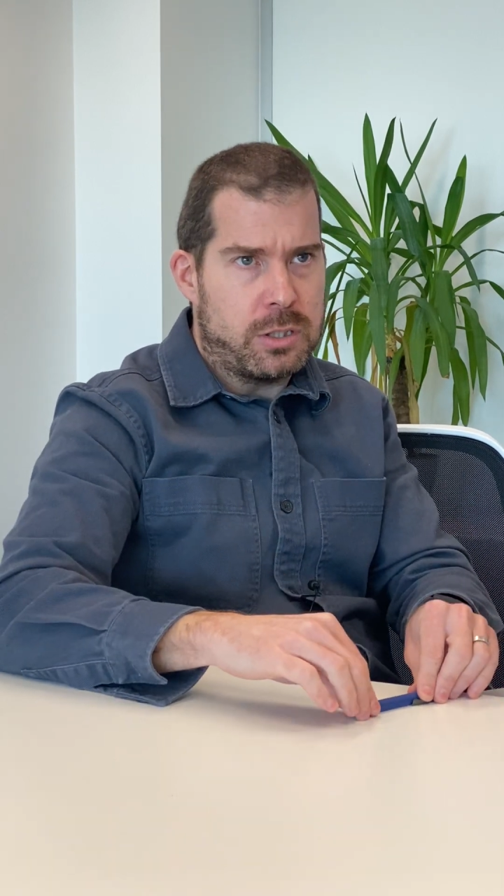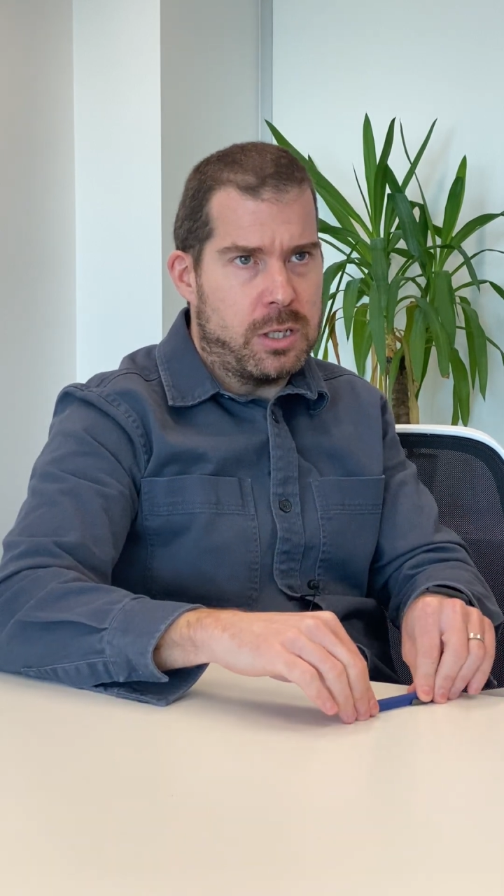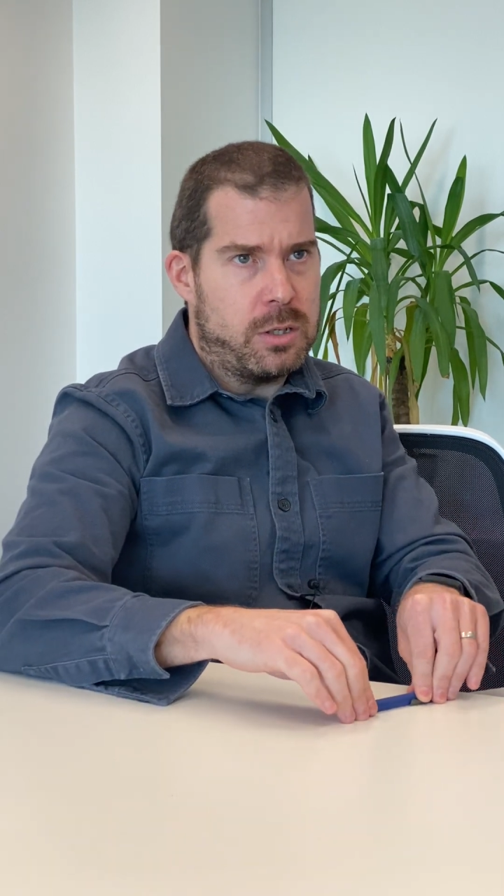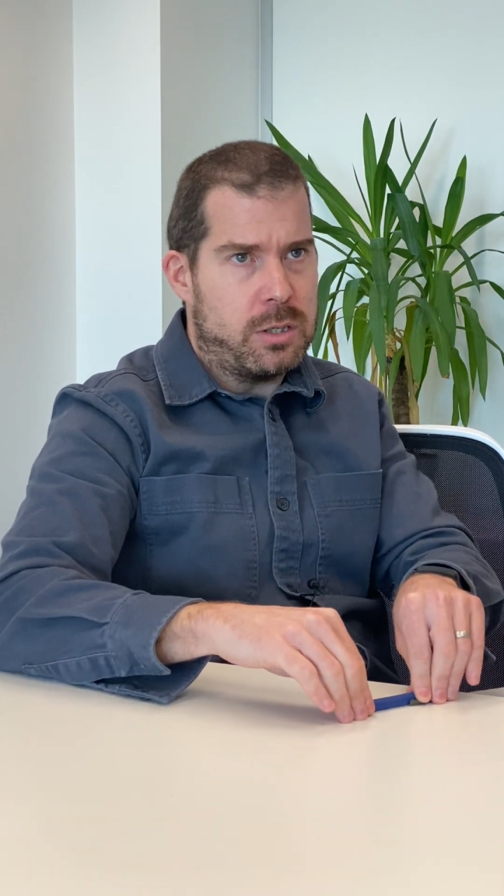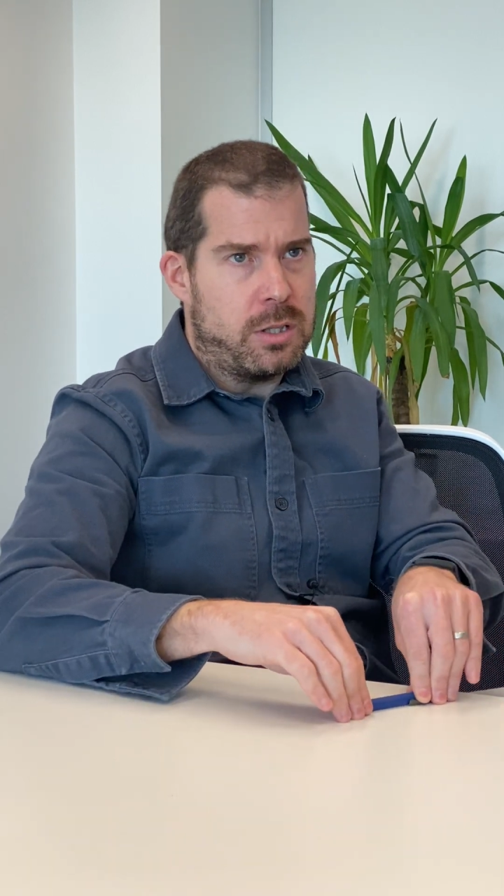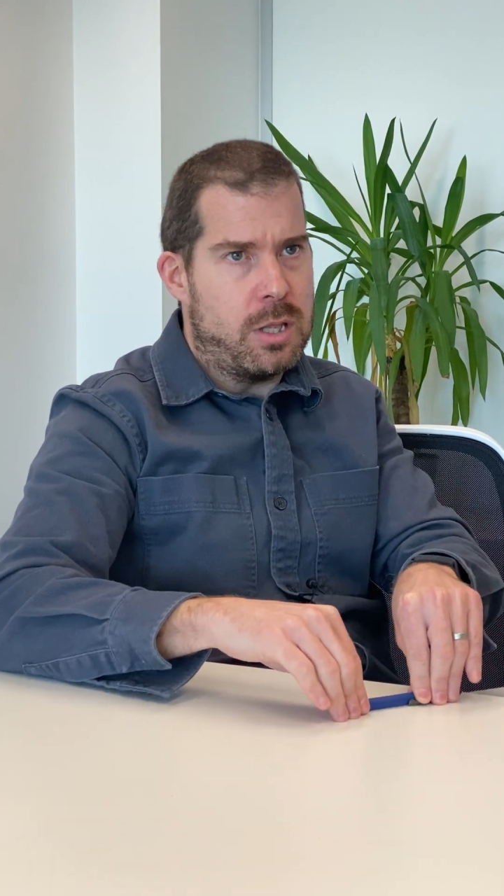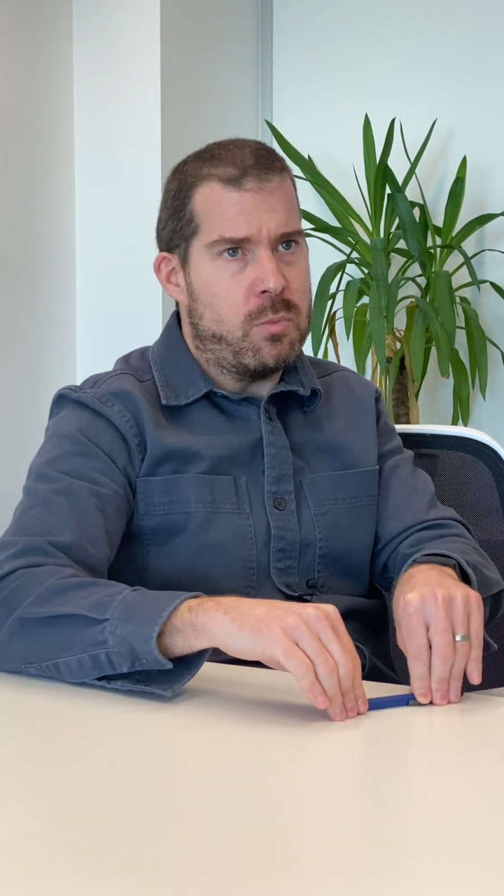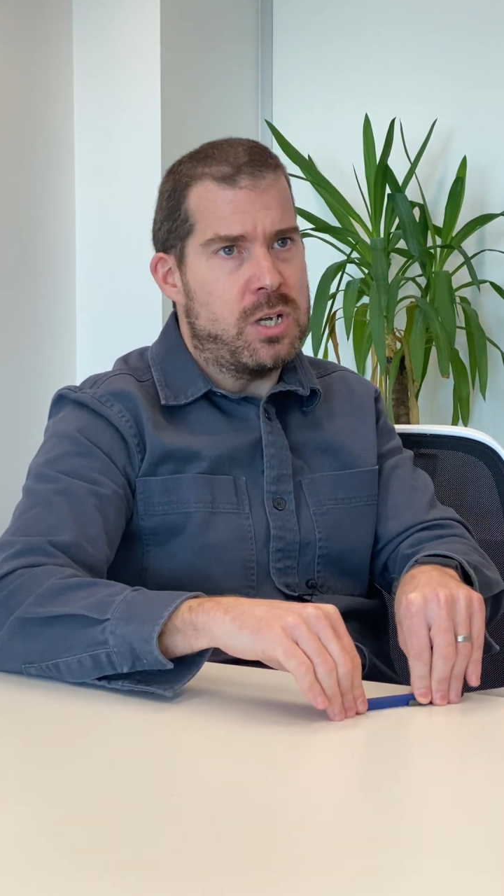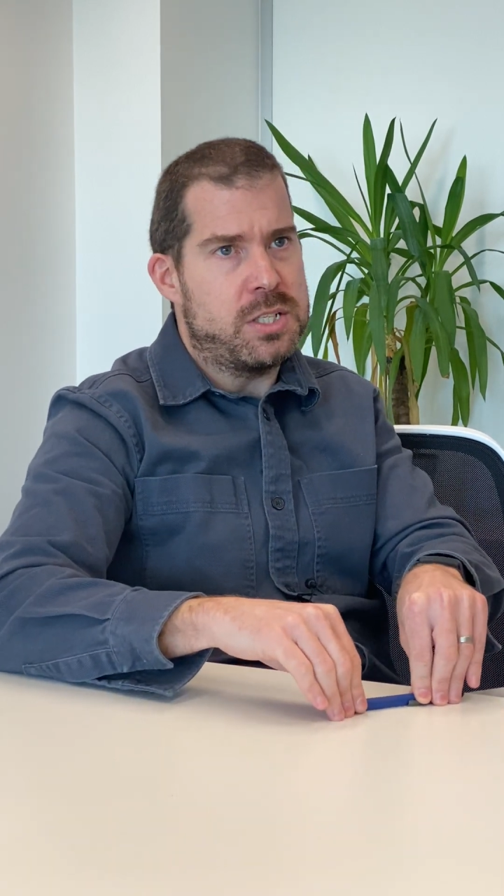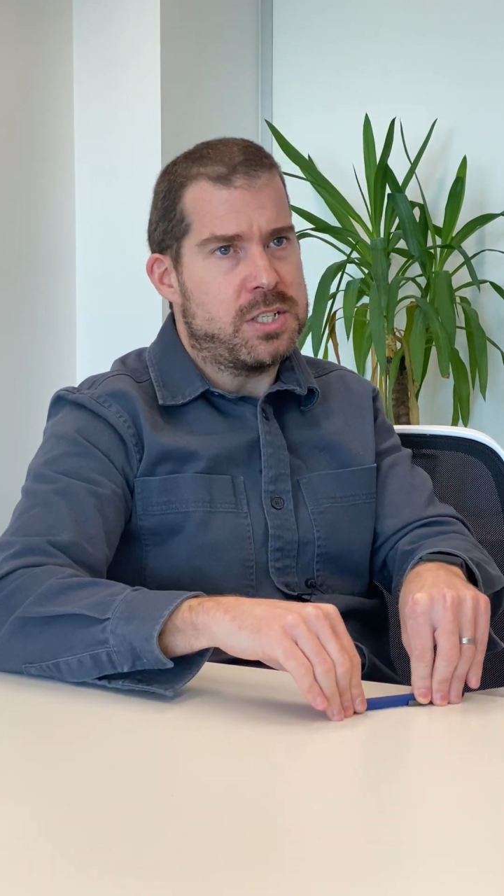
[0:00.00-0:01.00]
that
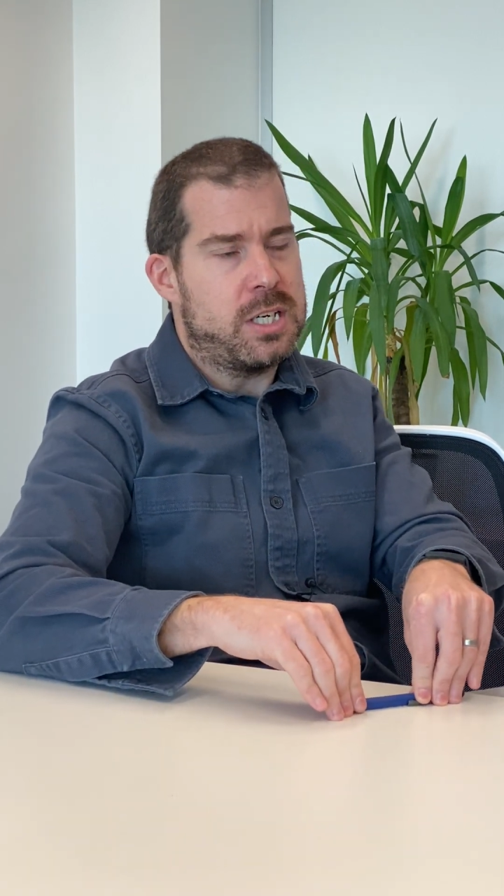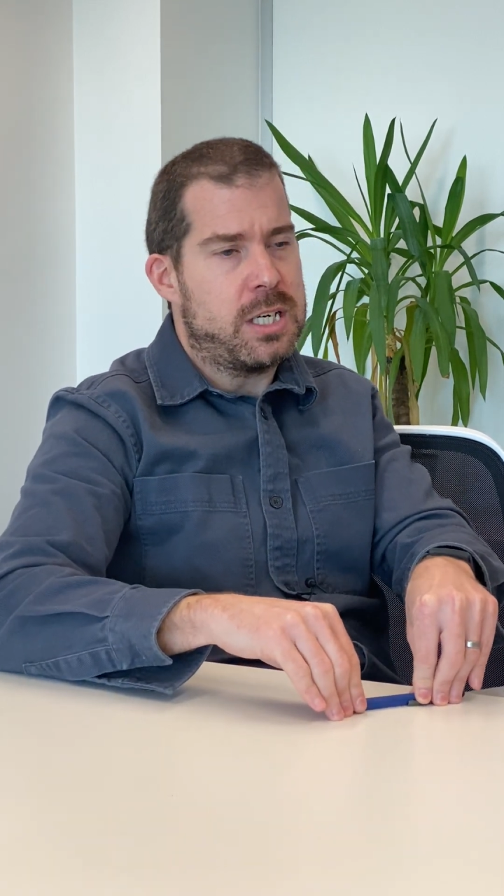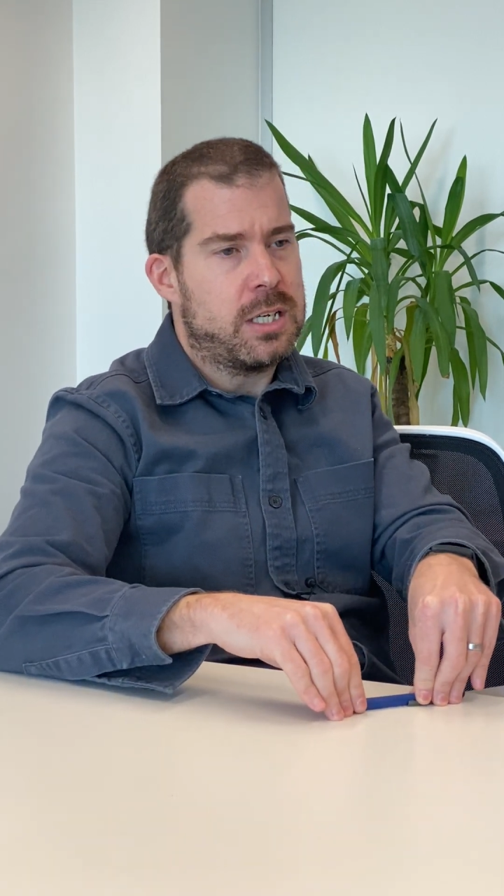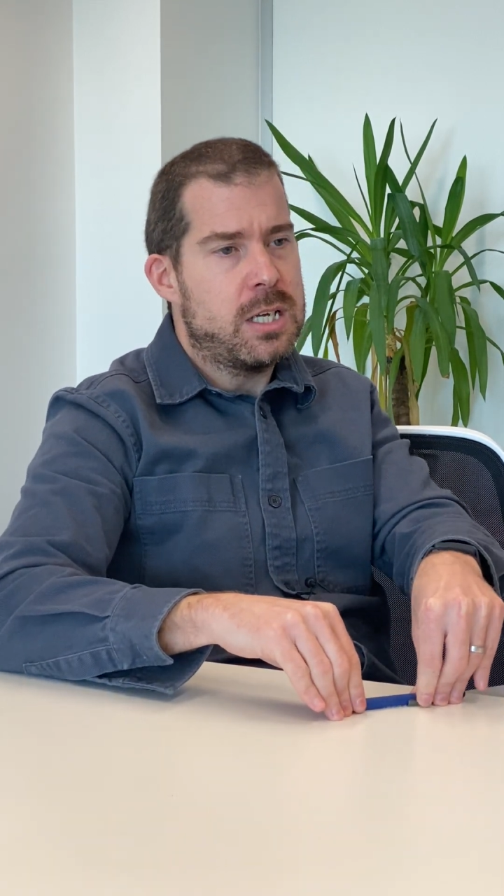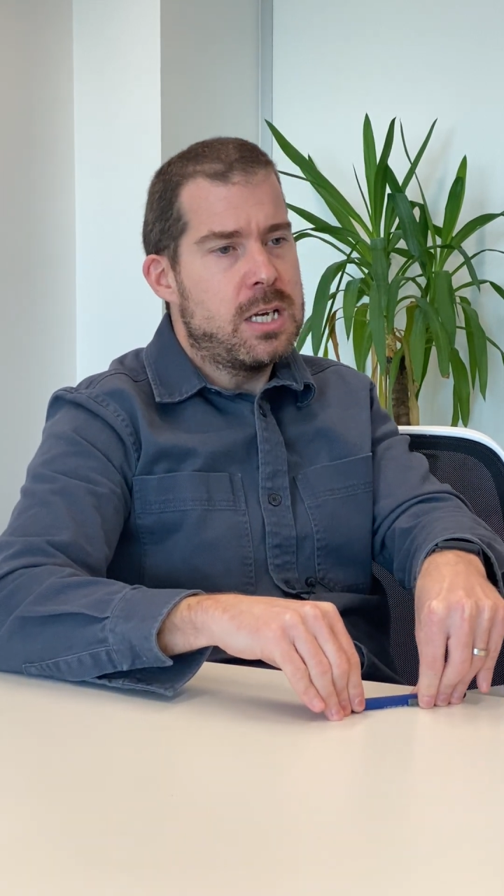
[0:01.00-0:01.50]
we're designing.